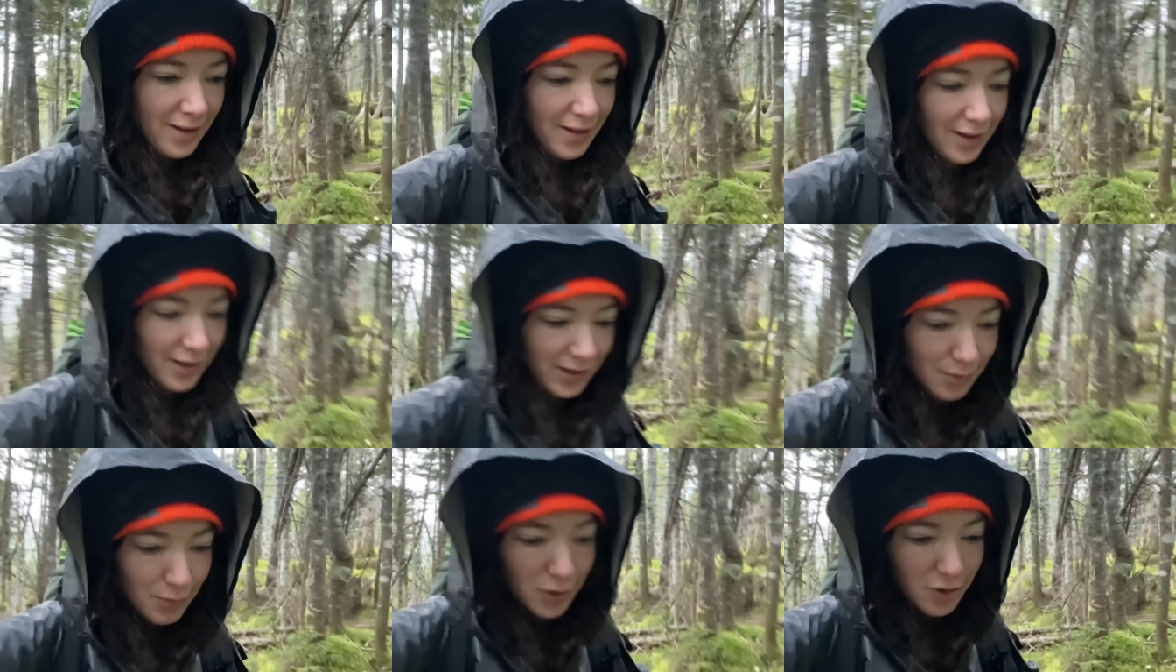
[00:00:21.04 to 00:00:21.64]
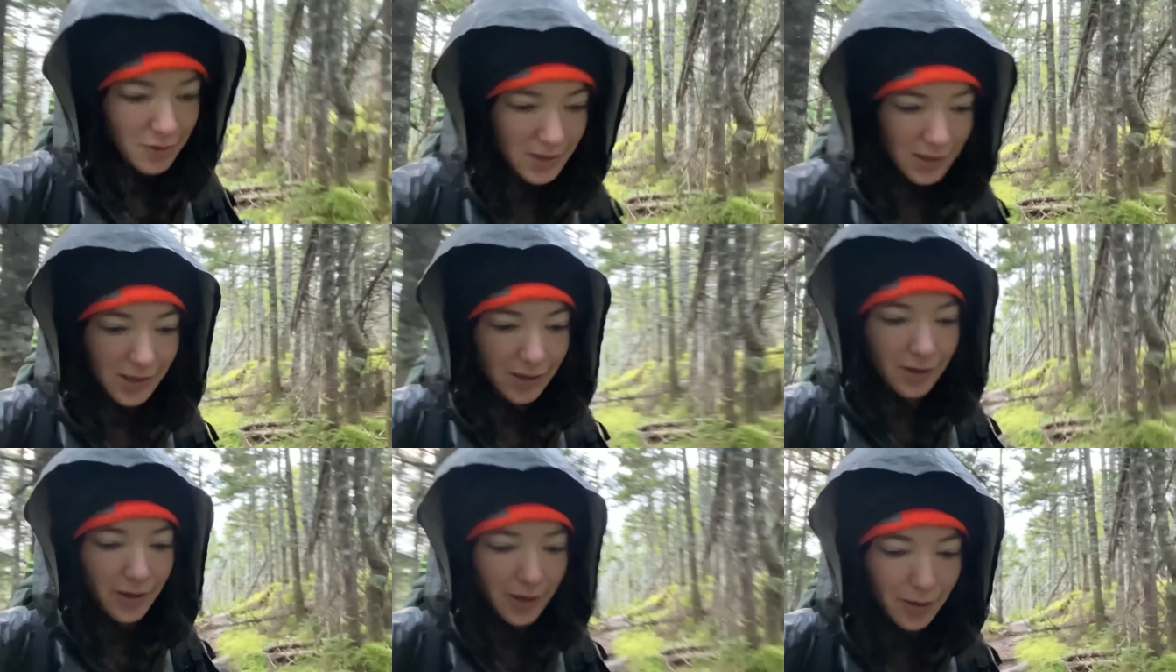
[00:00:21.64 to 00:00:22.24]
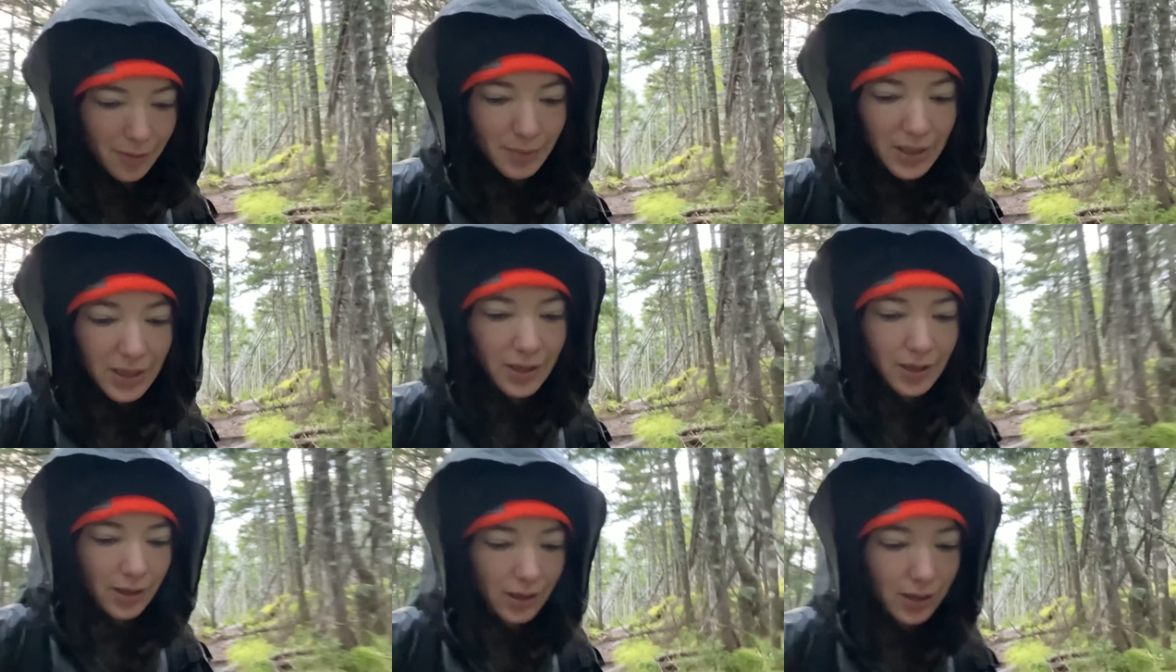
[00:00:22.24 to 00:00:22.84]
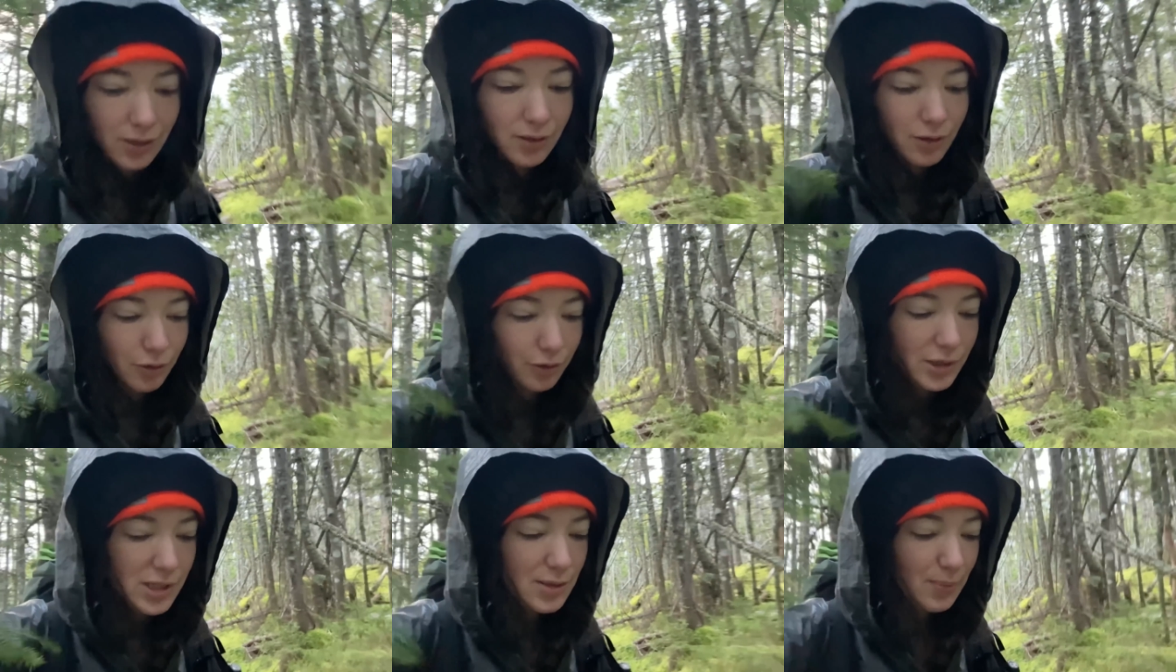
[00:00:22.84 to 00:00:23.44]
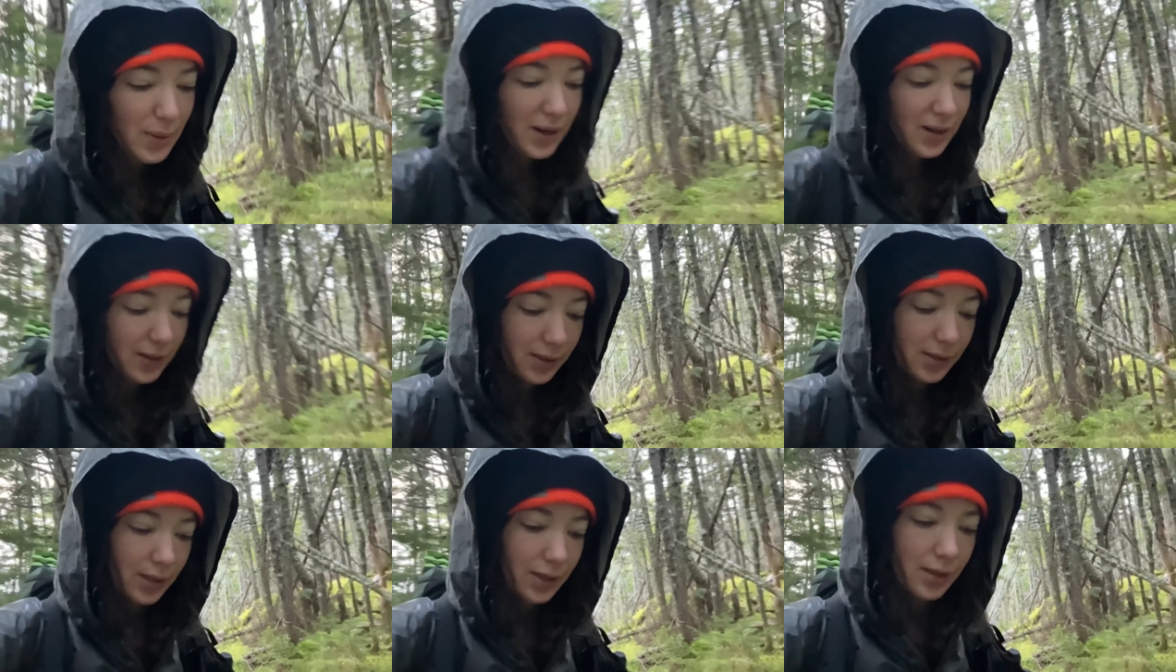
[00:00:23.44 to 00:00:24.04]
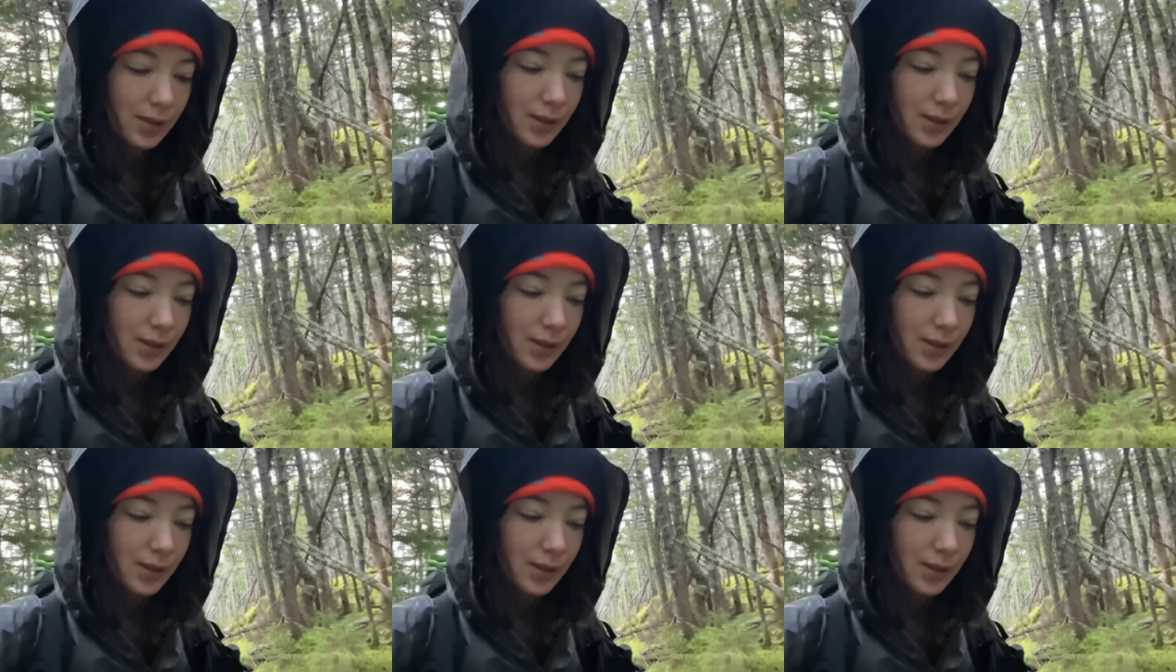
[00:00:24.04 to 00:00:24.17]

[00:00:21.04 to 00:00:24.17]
and the Mahusik Arm, and Old Spec,